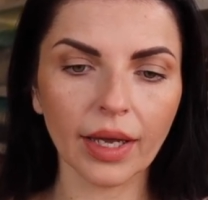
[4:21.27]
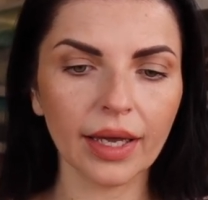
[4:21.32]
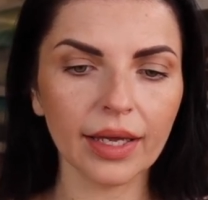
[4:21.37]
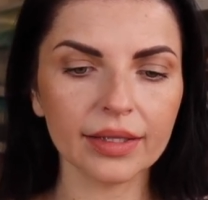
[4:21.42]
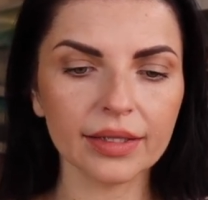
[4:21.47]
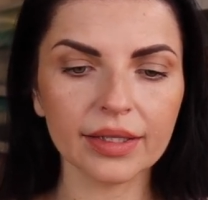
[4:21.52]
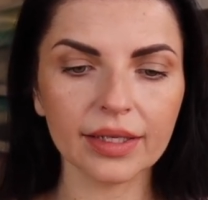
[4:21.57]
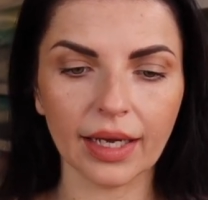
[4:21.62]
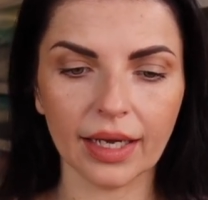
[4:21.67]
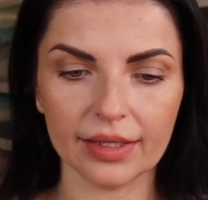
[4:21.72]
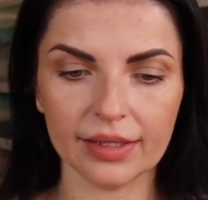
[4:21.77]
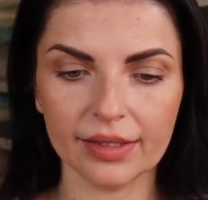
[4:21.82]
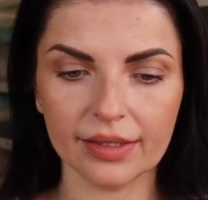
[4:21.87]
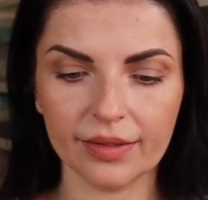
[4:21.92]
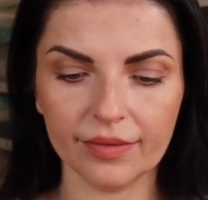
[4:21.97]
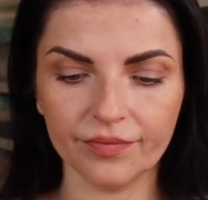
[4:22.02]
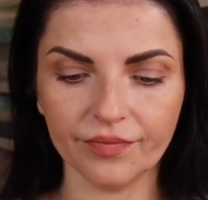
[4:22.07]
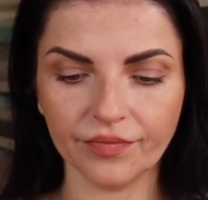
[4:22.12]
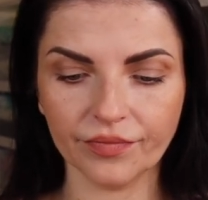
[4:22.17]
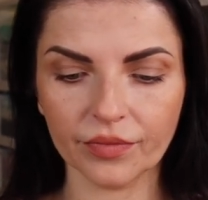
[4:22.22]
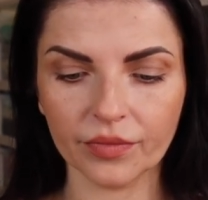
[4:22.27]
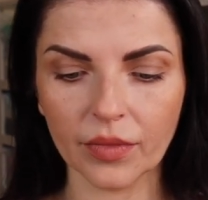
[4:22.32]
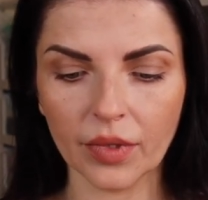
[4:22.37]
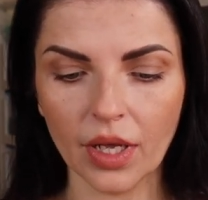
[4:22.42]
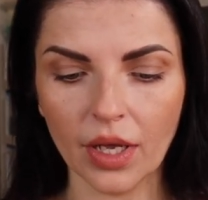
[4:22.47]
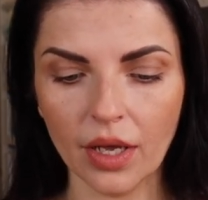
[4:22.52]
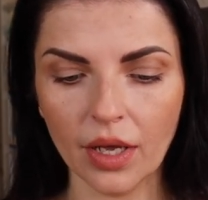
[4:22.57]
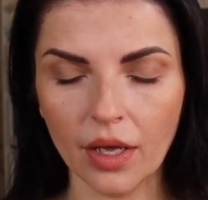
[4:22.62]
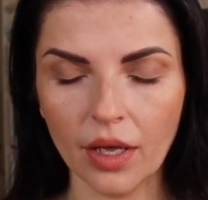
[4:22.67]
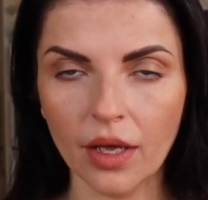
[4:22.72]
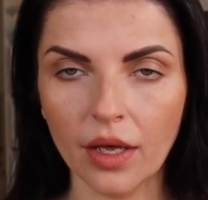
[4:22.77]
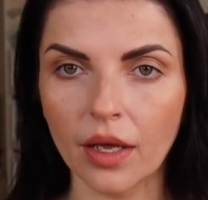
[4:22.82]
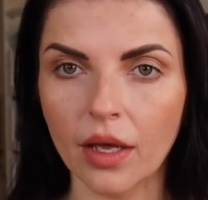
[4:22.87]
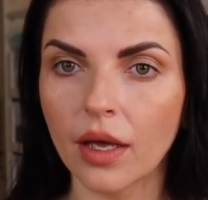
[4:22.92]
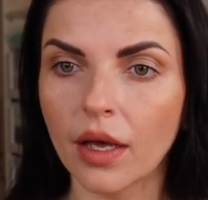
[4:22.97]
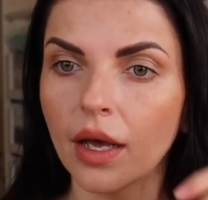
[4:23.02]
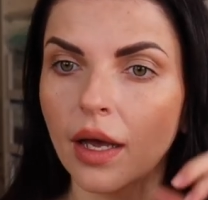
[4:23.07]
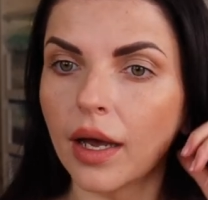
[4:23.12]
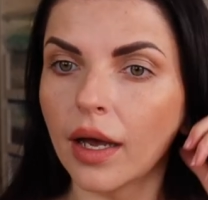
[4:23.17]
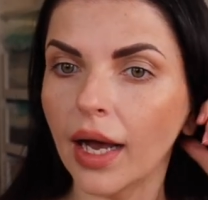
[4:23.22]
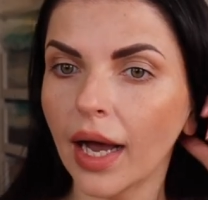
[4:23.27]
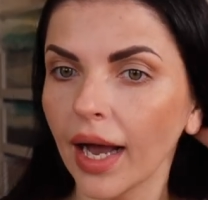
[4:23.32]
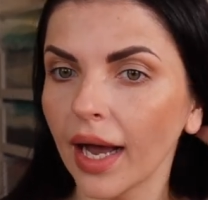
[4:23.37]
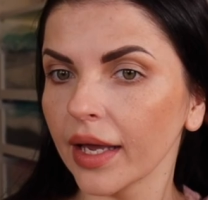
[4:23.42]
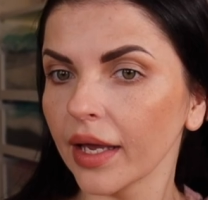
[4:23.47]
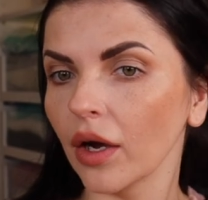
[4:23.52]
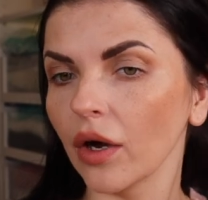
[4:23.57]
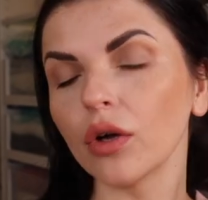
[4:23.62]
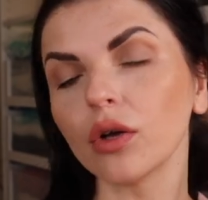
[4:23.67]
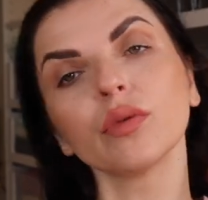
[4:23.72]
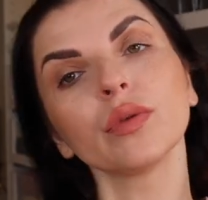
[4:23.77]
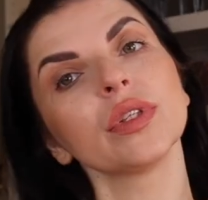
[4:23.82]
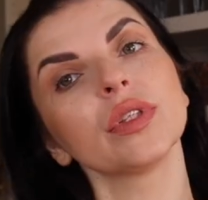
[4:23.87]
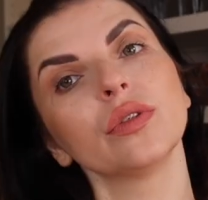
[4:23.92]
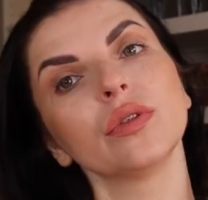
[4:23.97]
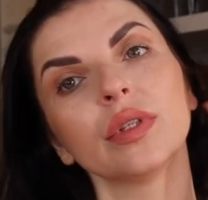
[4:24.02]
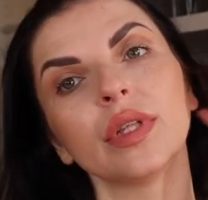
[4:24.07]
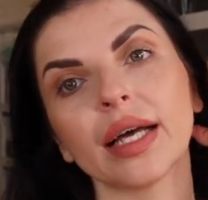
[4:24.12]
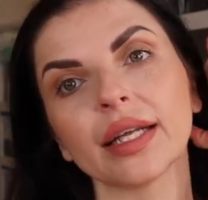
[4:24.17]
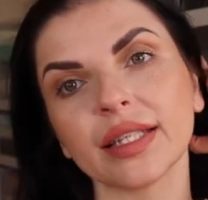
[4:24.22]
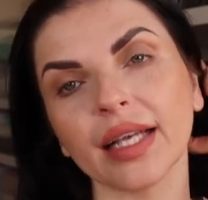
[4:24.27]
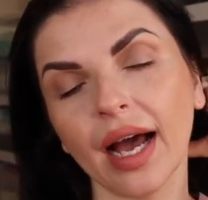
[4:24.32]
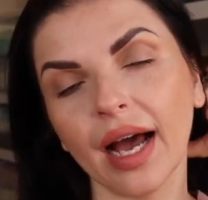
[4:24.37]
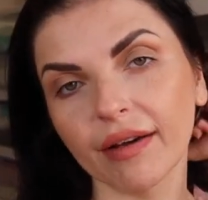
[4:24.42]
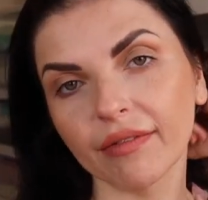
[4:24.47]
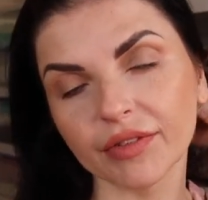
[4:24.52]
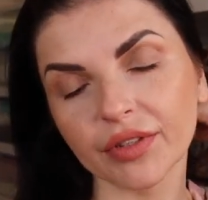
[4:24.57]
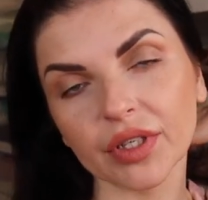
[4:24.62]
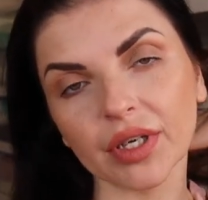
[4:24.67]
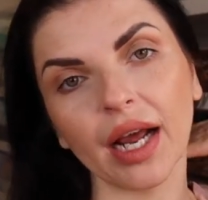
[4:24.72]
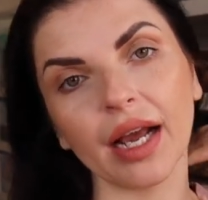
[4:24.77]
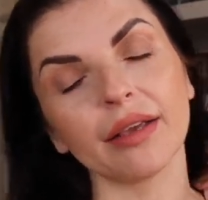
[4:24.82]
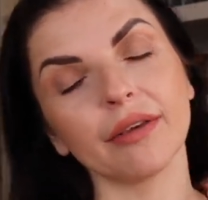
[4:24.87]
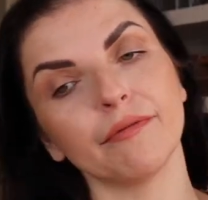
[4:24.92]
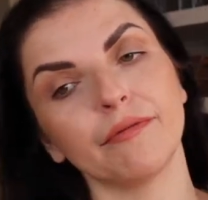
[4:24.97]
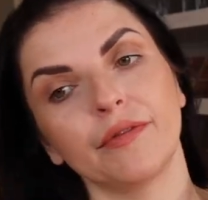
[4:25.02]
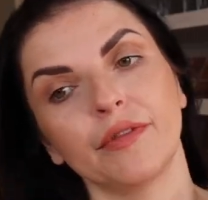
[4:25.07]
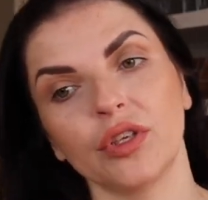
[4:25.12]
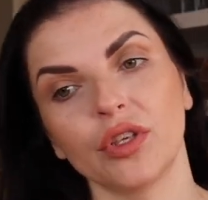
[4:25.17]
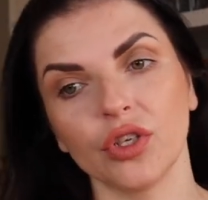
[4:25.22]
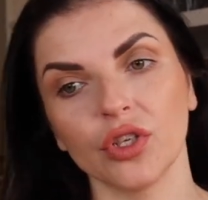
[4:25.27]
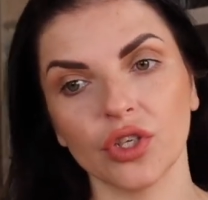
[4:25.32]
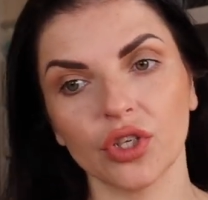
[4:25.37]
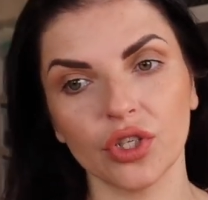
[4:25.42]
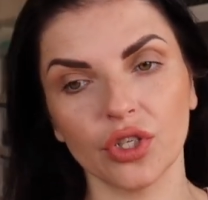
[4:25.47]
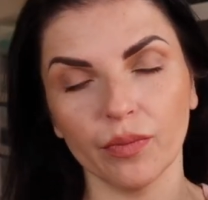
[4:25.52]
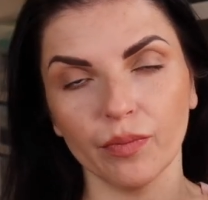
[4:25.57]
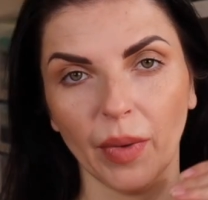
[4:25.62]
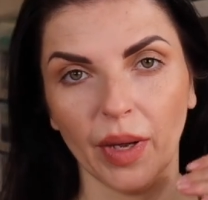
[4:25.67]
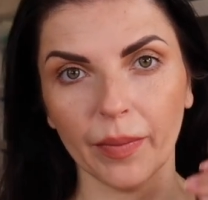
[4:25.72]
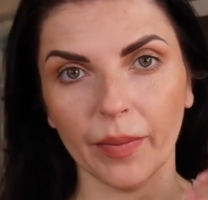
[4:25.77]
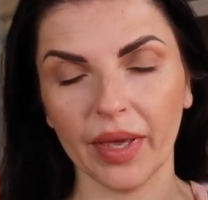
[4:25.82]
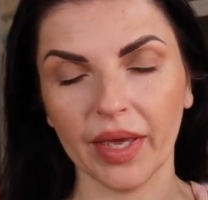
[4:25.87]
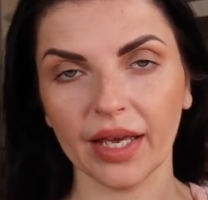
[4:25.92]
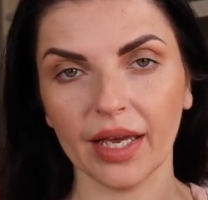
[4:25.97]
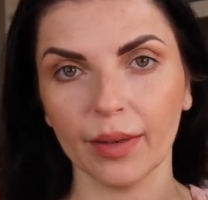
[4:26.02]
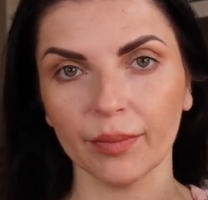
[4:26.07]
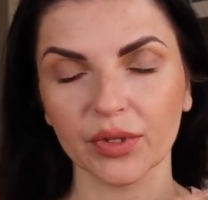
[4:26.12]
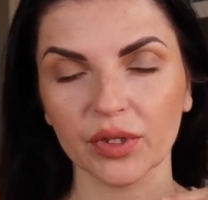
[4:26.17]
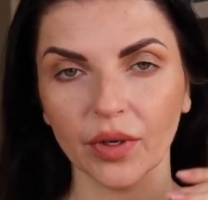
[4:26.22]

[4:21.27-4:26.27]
And guys, I always do that after I finish my makeup.